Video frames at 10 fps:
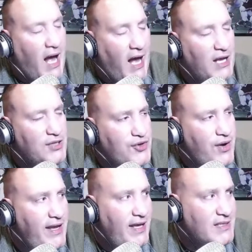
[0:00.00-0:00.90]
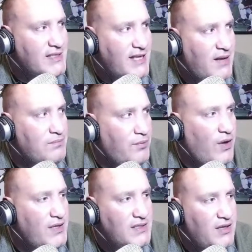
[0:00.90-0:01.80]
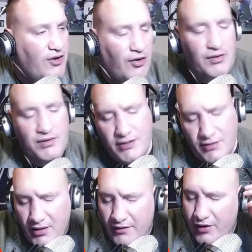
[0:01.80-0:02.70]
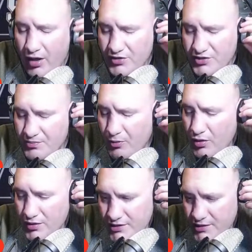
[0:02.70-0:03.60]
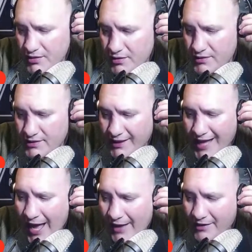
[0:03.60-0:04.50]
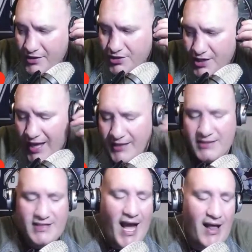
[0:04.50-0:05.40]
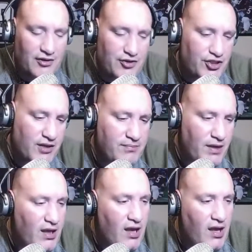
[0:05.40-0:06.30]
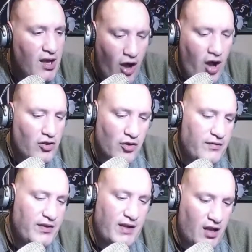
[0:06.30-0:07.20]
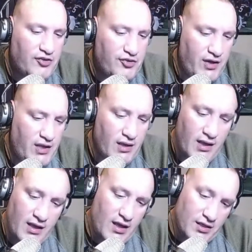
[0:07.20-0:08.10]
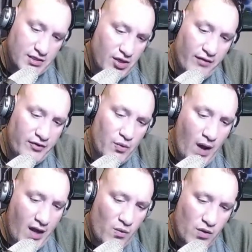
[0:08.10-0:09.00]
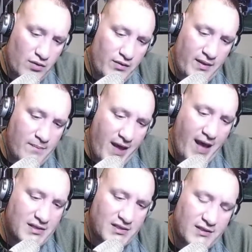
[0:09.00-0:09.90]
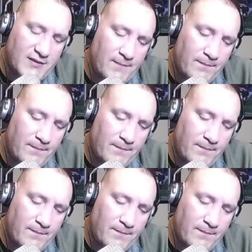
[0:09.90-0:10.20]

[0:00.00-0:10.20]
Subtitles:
Andre has sent boys and girls of all sports to college on scholarship all over the country. So if you want to work with the best,